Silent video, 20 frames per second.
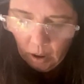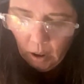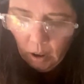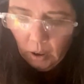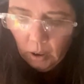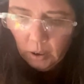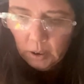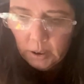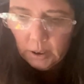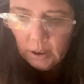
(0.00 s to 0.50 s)

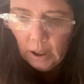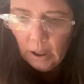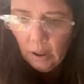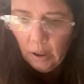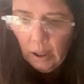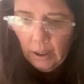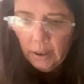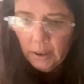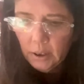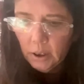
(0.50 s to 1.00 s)
So,
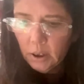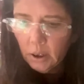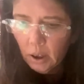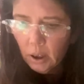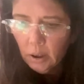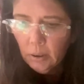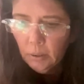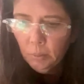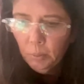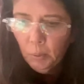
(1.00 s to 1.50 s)
I
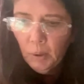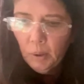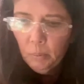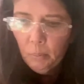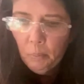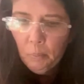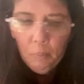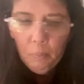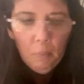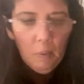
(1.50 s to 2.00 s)
started with
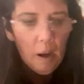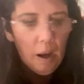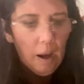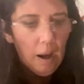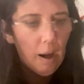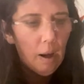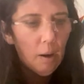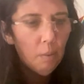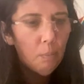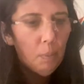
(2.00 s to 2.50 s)

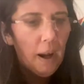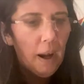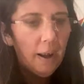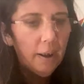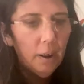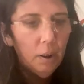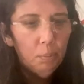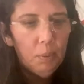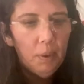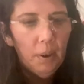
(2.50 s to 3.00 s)

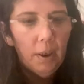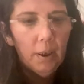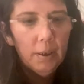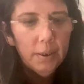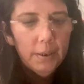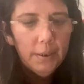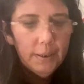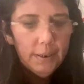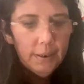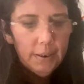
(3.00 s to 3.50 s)
Patty
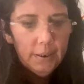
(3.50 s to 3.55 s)
Falls.